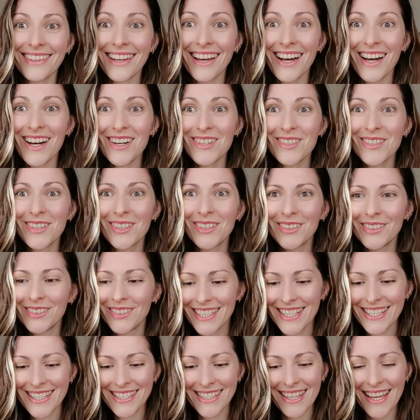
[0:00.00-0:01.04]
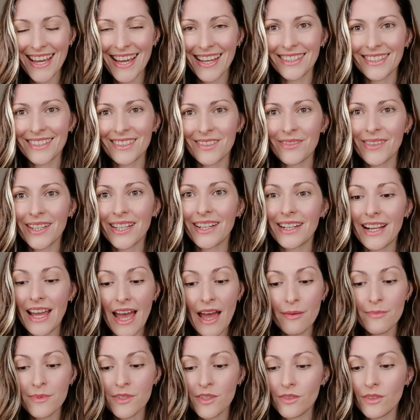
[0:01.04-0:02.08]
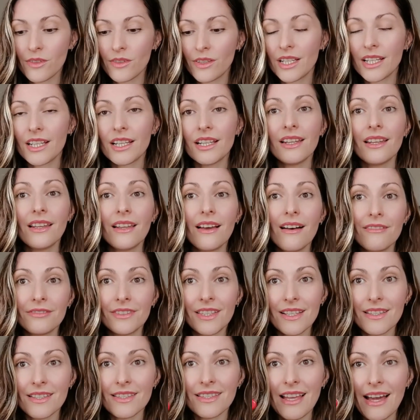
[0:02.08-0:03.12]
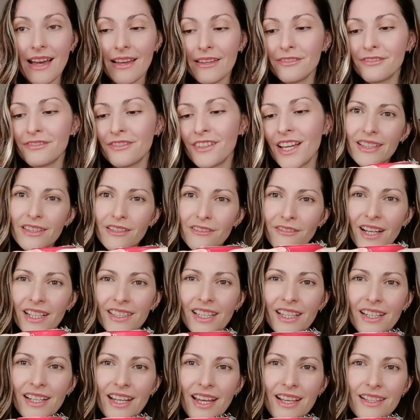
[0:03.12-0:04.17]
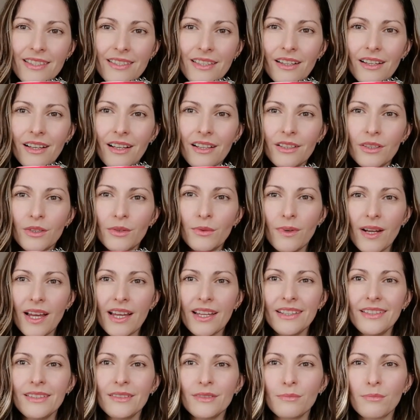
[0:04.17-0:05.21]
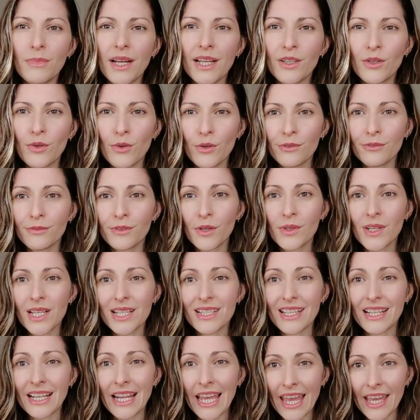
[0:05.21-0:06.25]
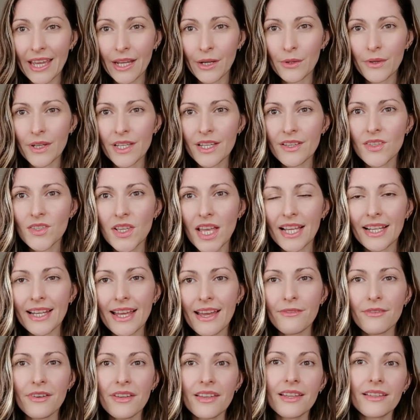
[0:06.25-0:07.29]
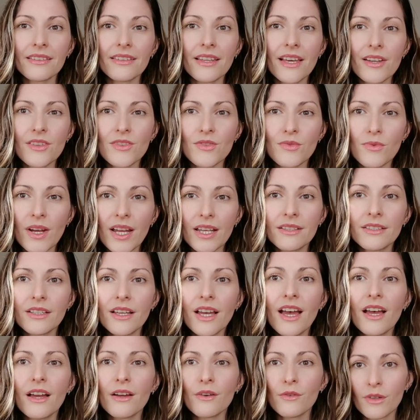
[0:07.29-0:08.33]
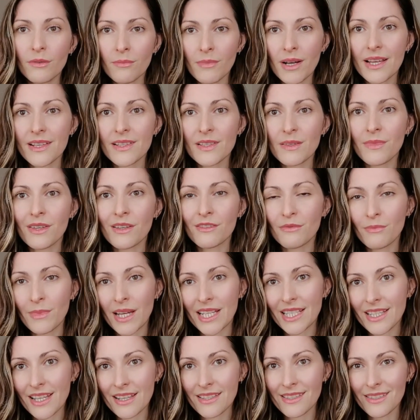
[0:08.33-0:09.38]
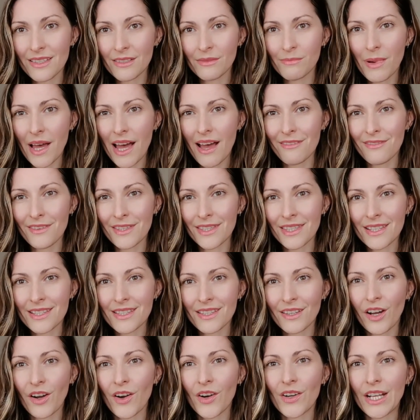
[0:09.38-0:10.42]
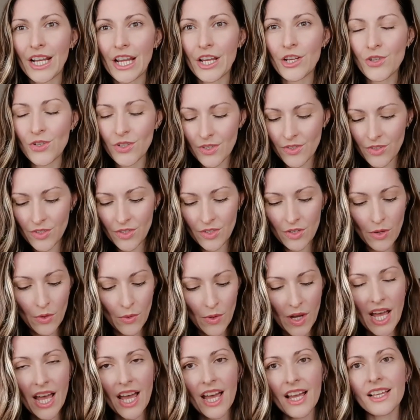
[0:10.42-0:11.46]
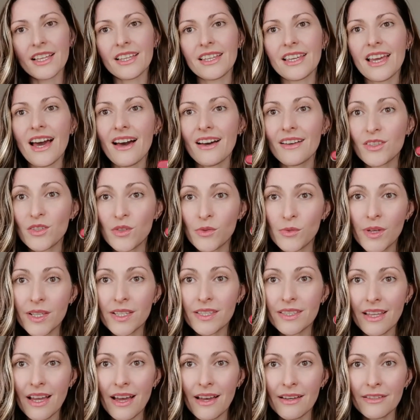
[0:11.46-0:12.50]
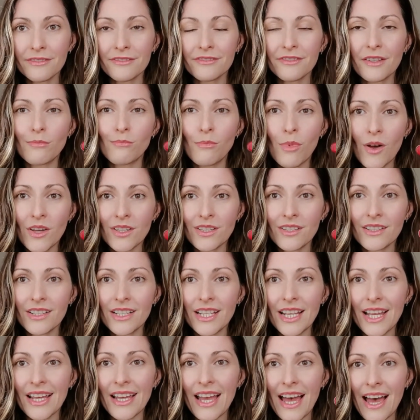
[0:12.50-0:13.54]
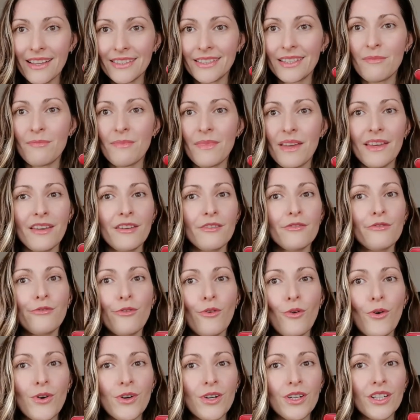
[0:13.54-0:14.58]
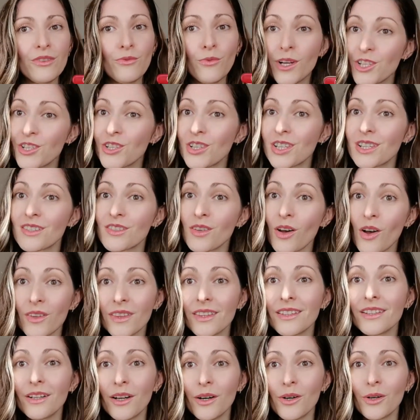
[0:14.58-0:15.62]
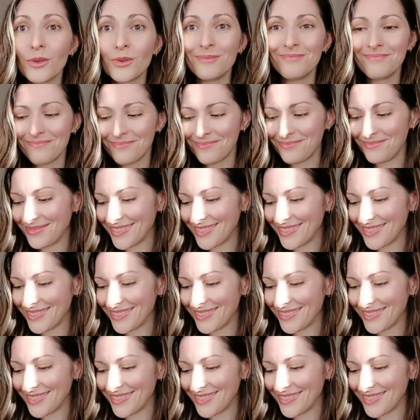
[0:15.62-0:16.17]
How cool is that? Oh my god, I absolutely love this knife. I like the fact that it has the color red. My North Node is in Aries, and everything that is red reminds me of my destined path in this incarnation. So yeah, Swiss knife, a modern day atame for witches on the go.